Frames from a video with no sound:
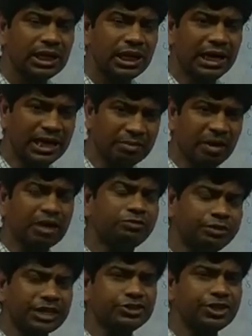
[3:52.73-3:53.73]
like
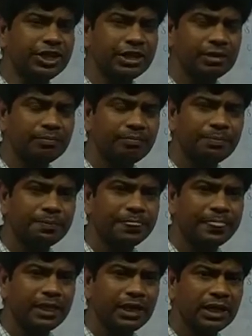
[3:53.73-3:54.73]
manufacturing,
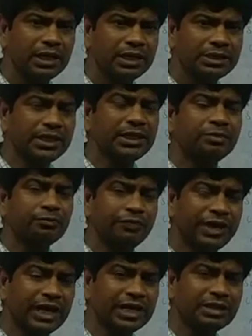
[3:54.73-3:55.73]
then
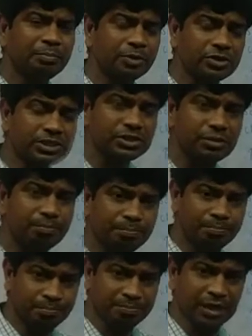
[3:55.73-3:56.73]
where the
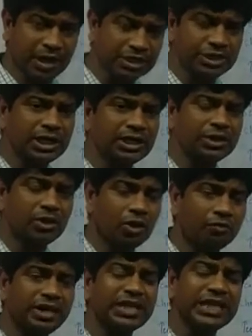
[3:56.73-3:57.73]
production
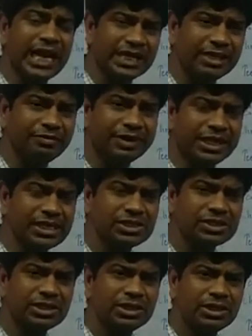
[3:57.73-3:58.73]
or where the activities